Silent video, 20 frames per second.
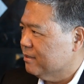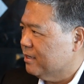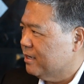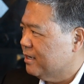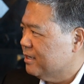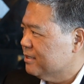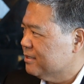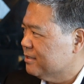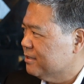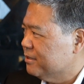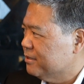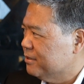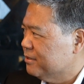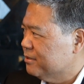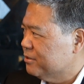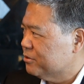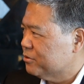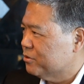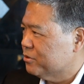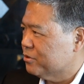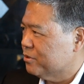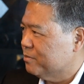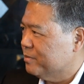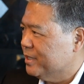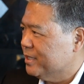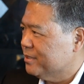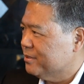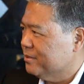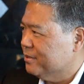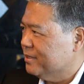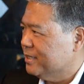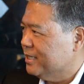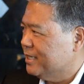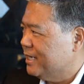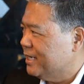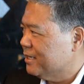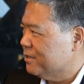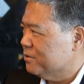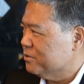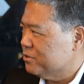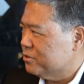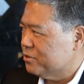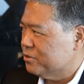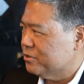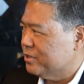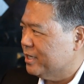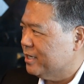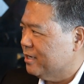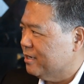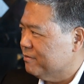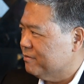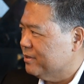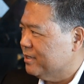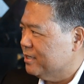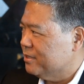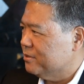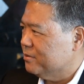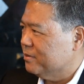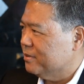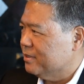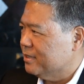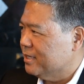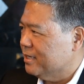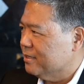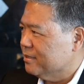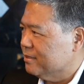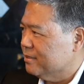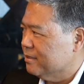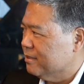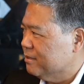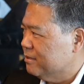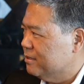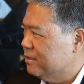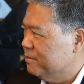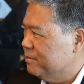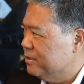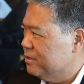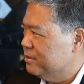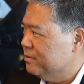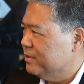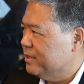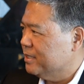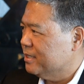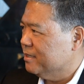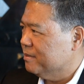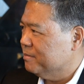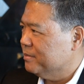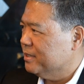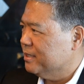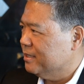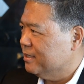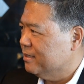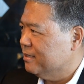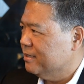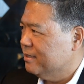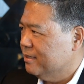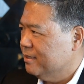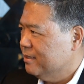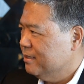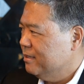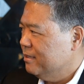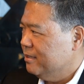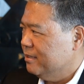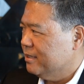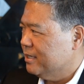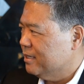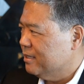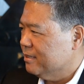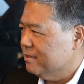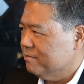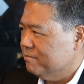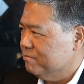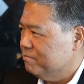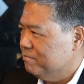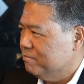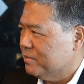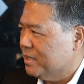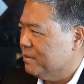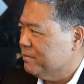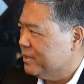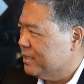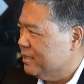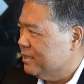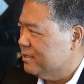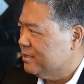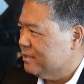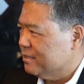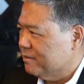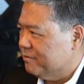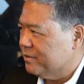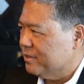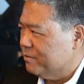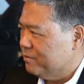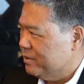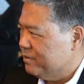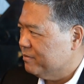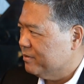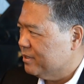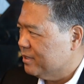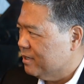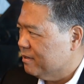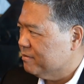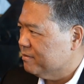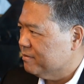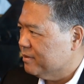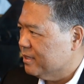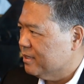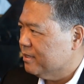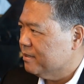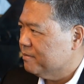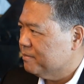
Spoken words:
loss on your short-term rental, then that goes straight off of that $200,000 W-2 income, and then you probably get a significant refund off of that.